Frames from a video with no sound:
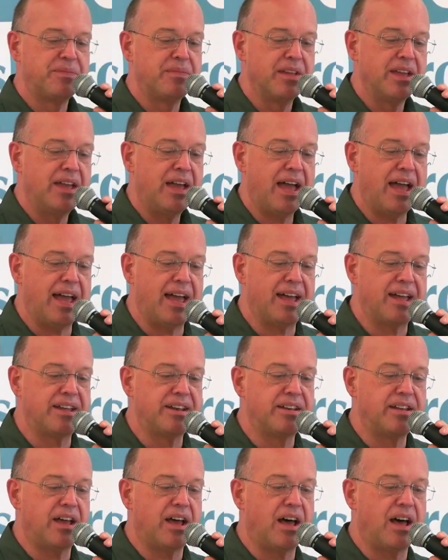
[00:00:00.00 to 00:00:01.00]

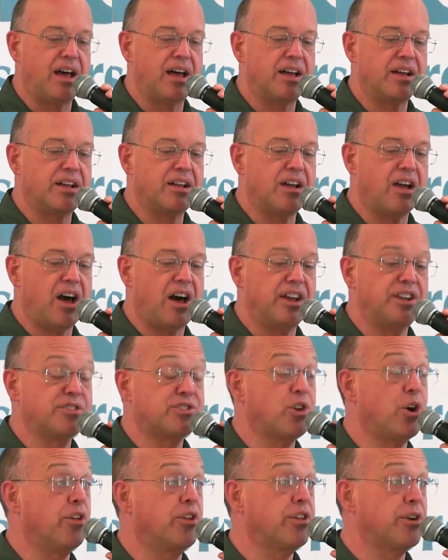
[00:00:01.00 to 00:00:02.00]
God is
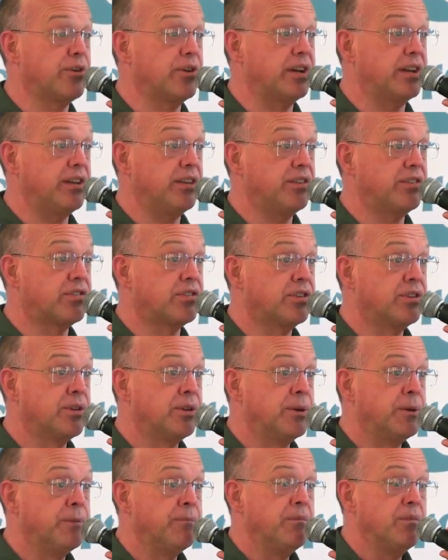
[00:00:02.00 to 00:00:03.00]
all there is.
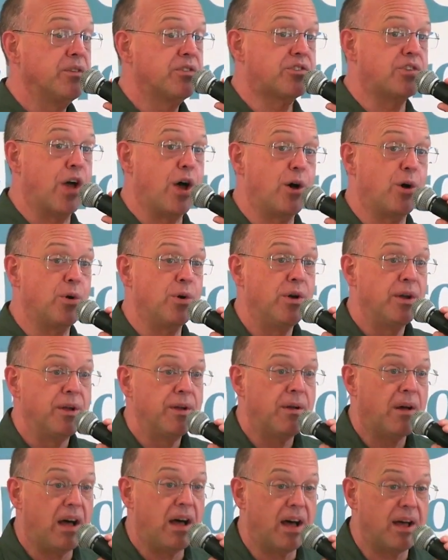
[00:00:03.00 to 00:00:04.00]
So
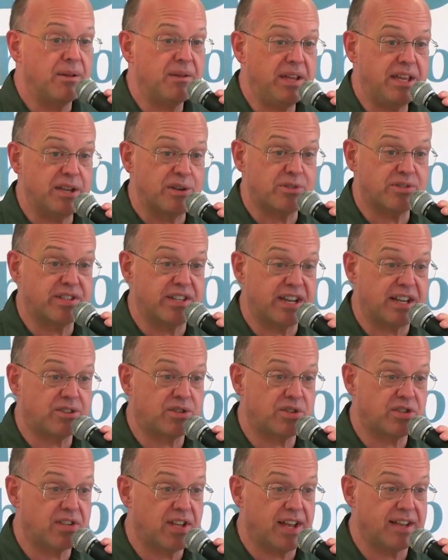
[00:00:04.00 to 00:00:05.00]
here's an
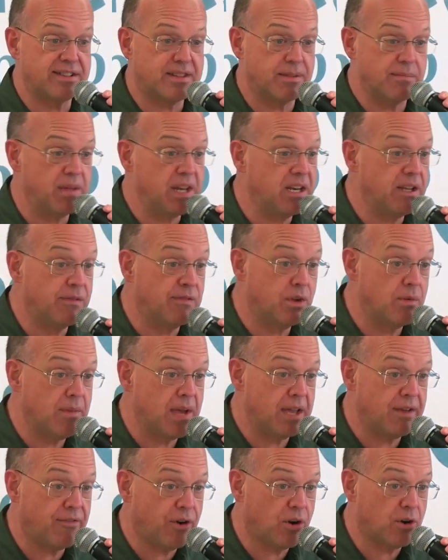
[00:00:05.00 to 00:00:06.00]
exercise that many of you may
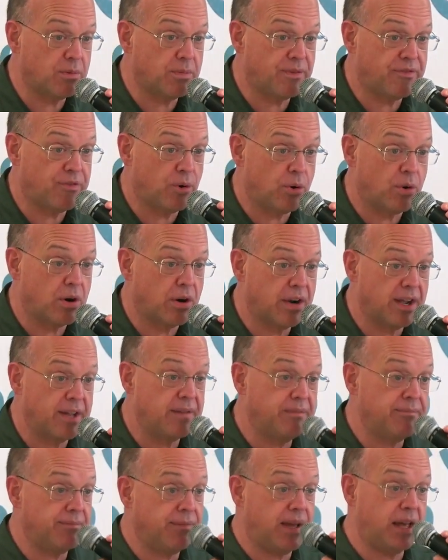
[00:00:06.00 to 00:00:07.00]
have heard before,
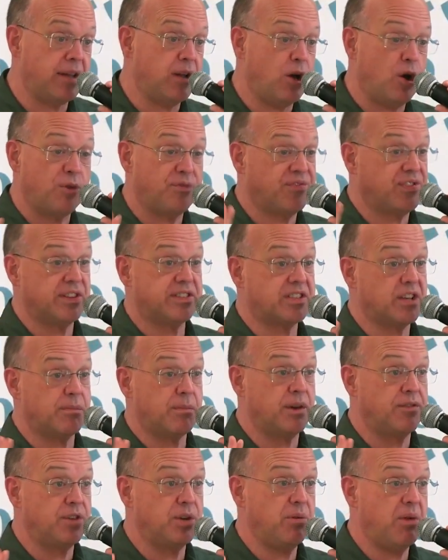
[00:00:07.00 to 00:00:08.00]
and hopefully some
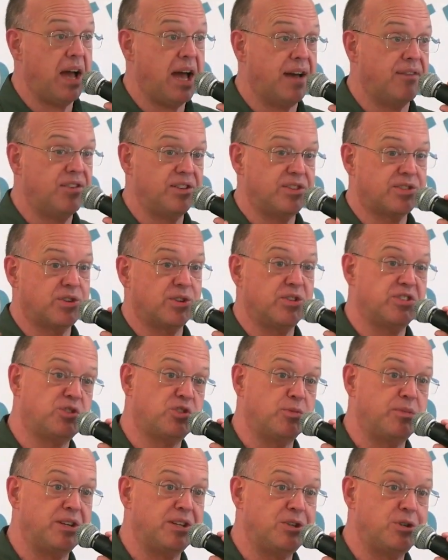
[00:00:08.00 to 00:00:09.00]
of you haven't, so this will
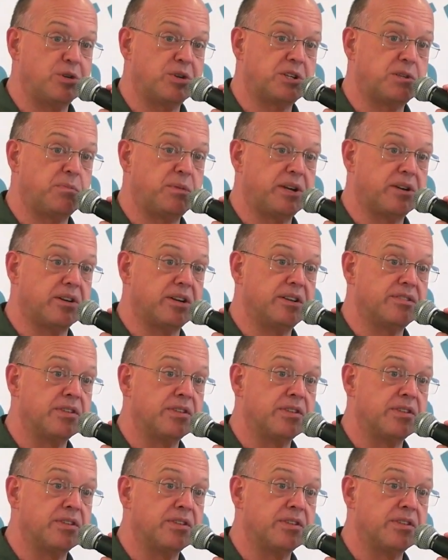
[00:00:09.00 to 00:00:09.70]
be a new experience.